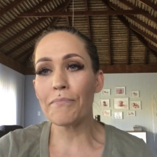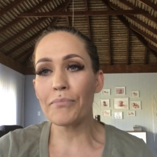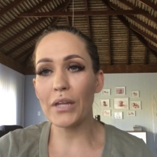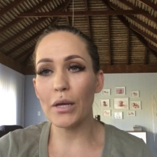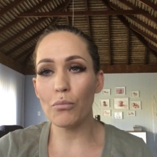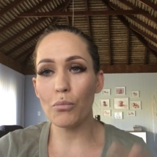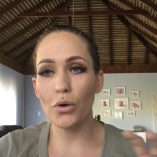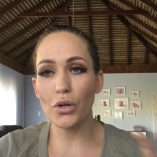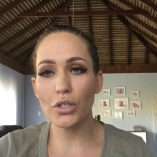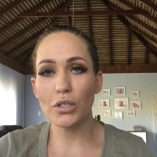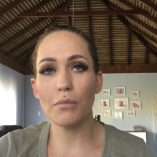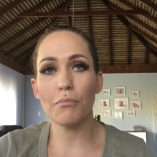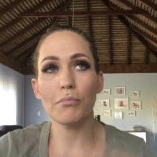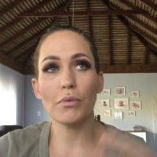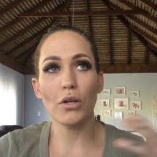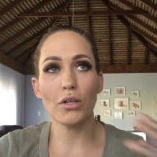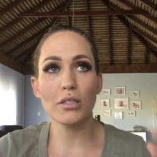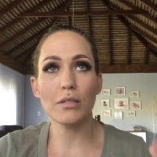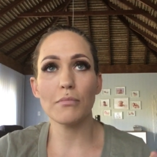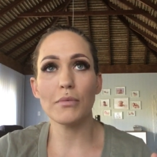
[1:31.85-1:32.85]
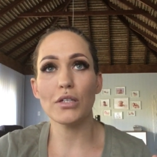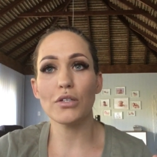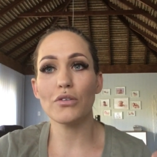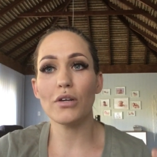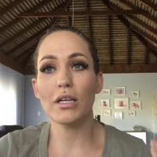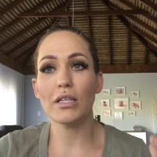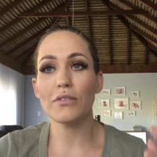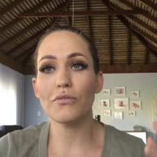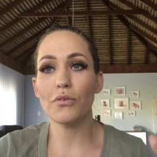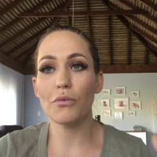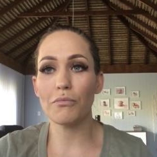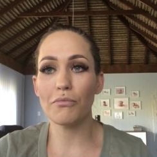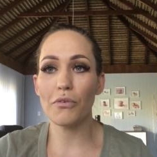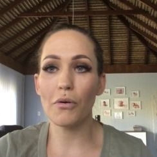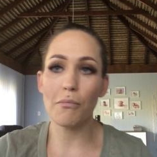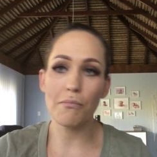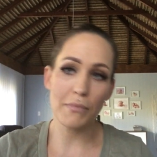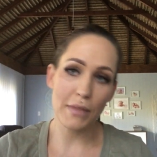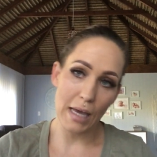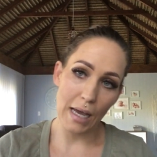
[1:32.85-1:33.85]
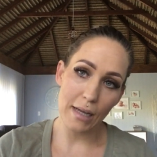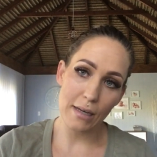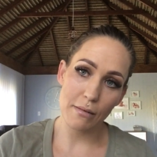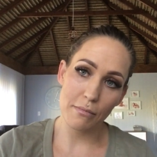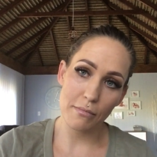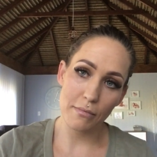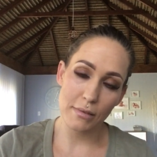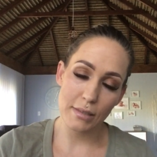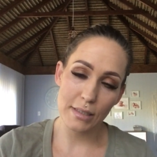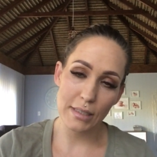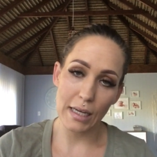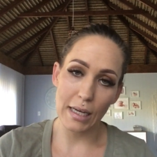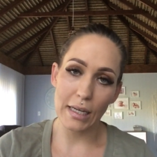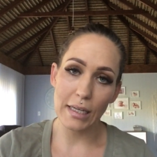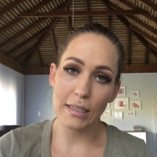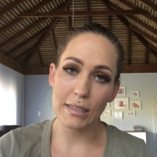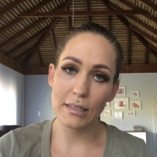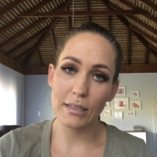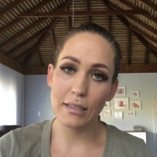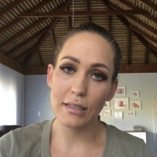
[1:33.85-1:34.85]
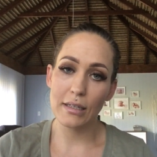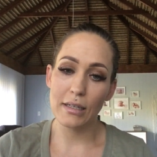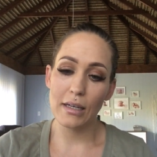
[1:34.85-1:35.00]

and watch them blossom and transform from that state,